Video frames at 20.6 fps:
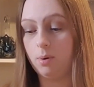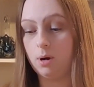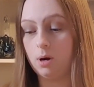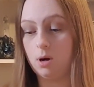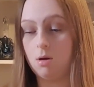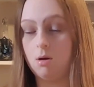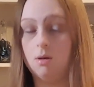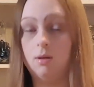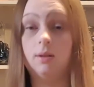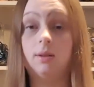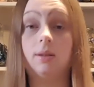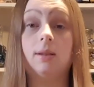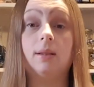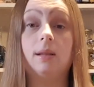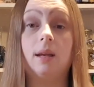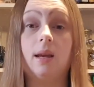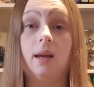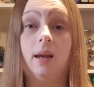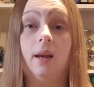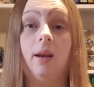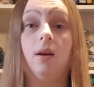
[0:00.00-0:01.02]
plants
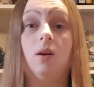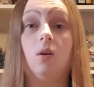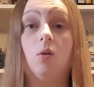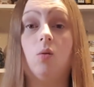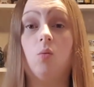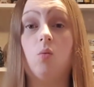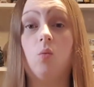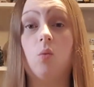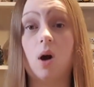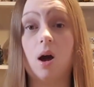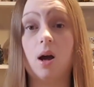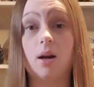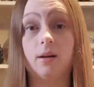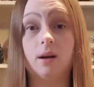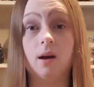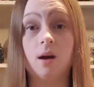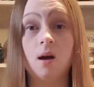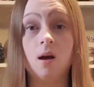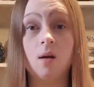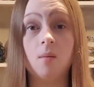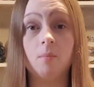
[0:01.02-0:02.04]
in one
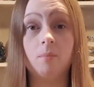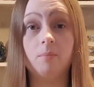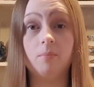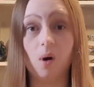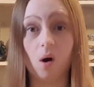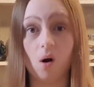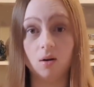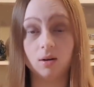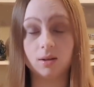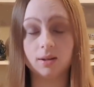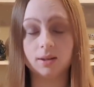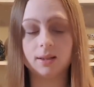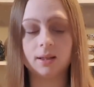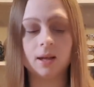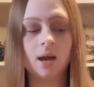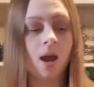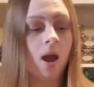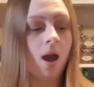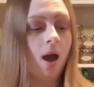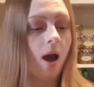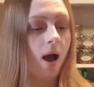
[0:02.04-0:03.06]
box
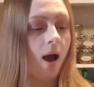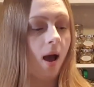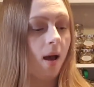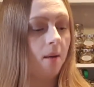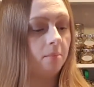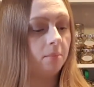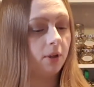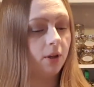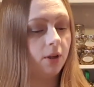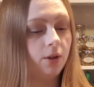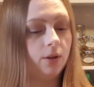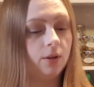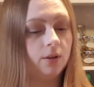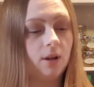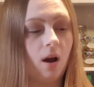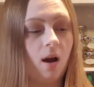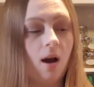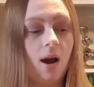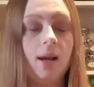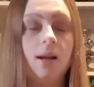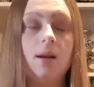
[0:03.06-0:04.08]
because
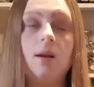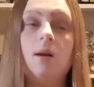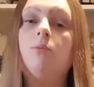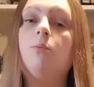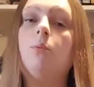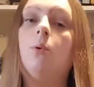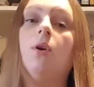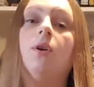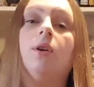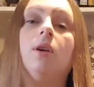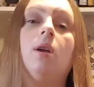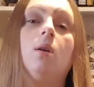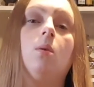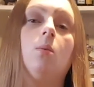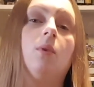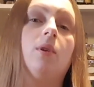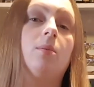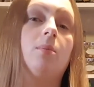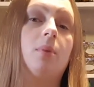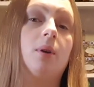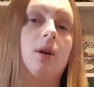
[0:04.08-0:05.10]
I love working
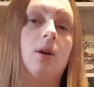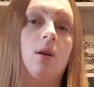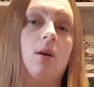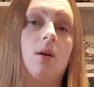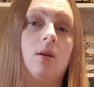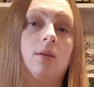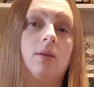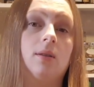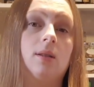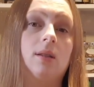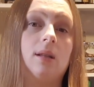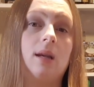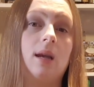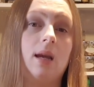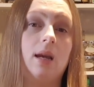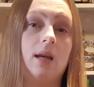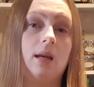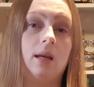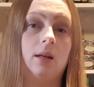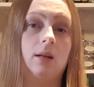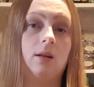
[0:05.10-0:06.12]
with plants
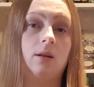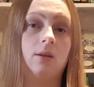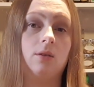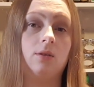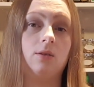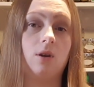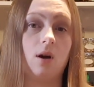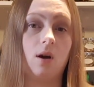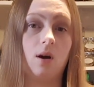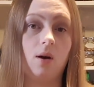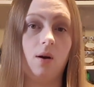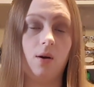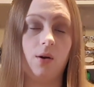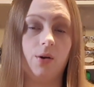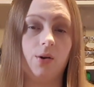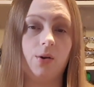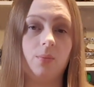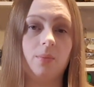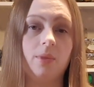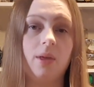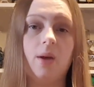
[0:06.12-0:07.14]
in the
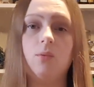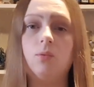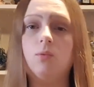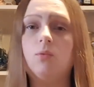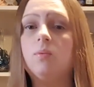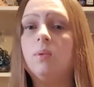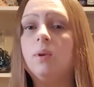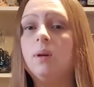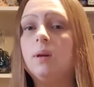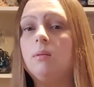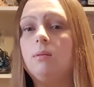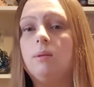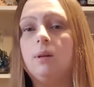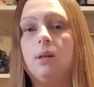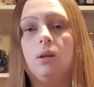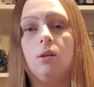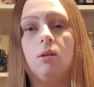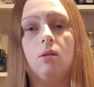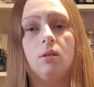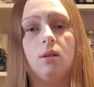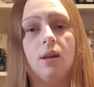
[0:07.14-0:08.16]
home. They're really
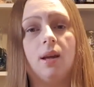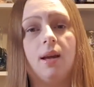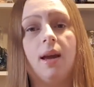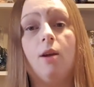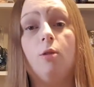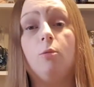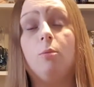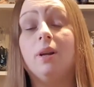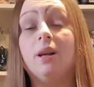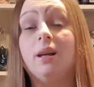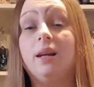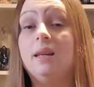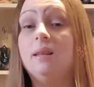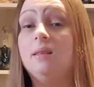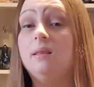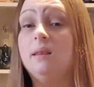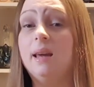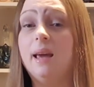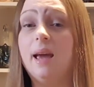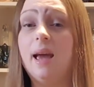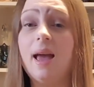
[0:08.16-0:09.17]
good. They help clean
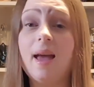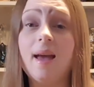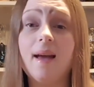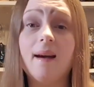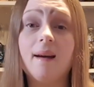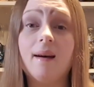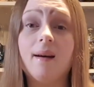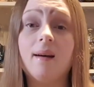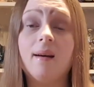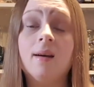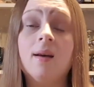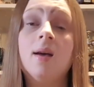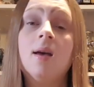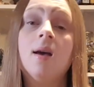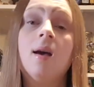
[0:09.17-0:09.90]
the air.